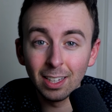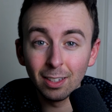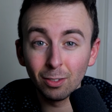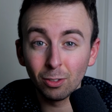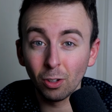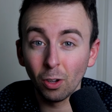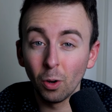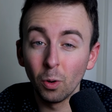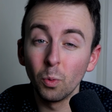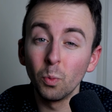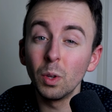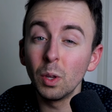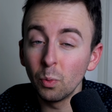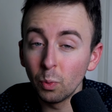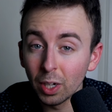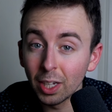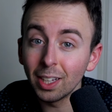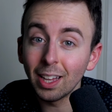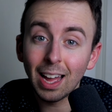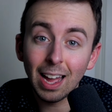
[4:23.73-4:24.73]
So we
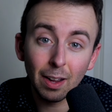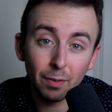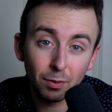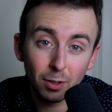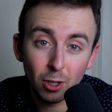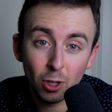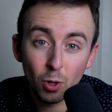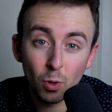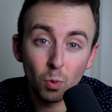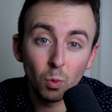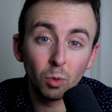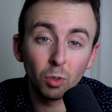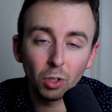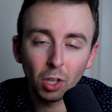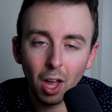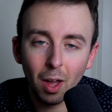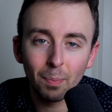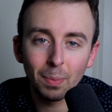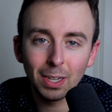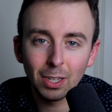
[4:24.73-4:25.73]
will have to use
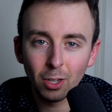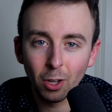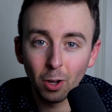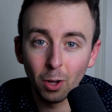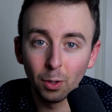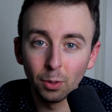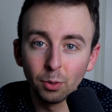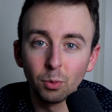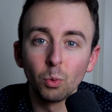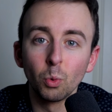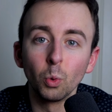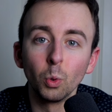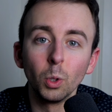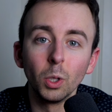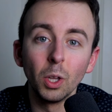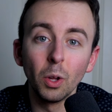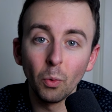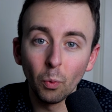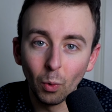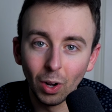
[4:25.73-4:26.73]
L'Hôpital's
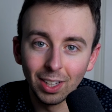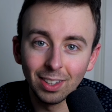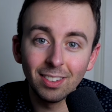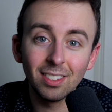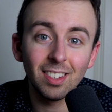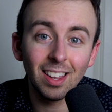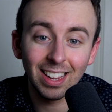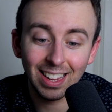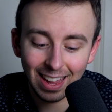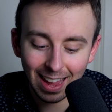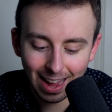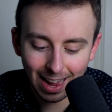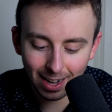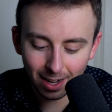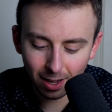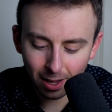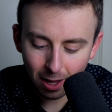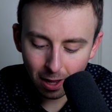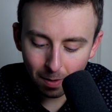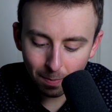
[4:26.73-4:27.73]
rule once
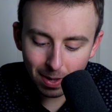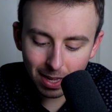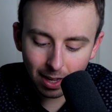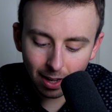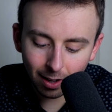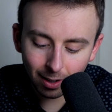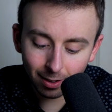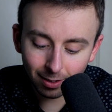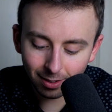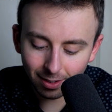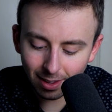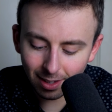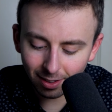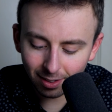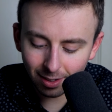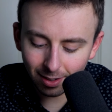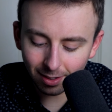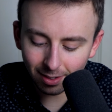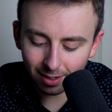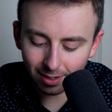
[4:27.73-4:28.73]
again, because
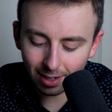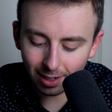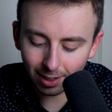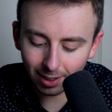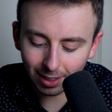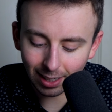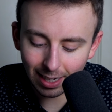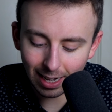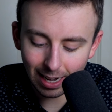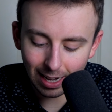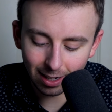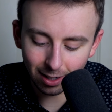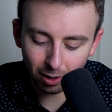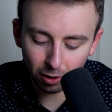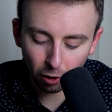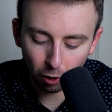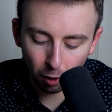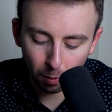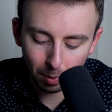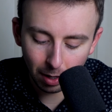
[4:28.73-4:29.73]
this is still an
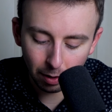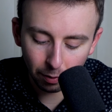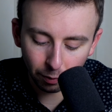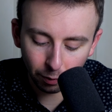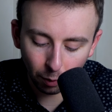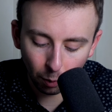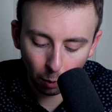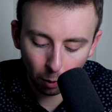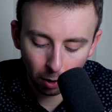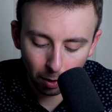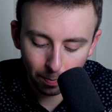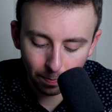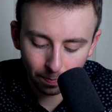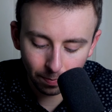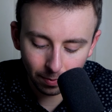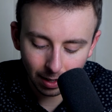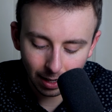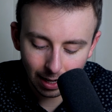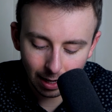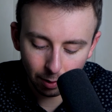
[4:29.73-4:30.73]
indeterminate form,
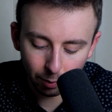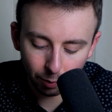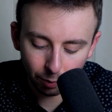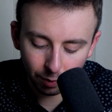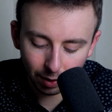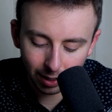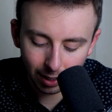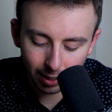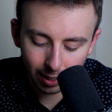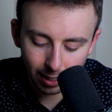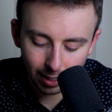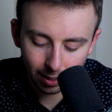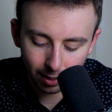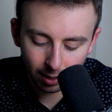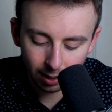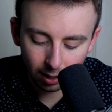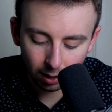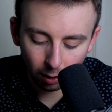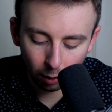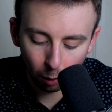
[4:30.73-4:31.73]
infinity
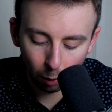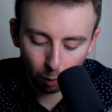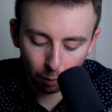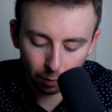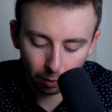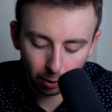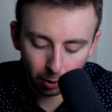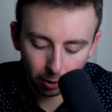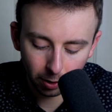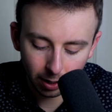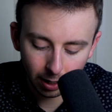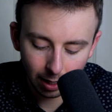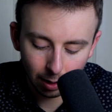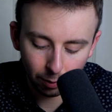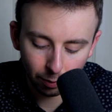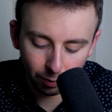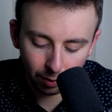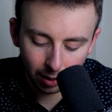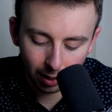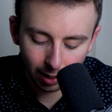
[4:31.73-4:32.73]
over
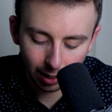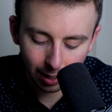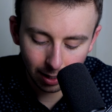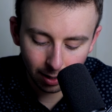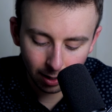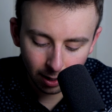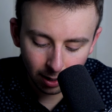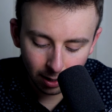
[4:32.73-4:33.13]
infinity.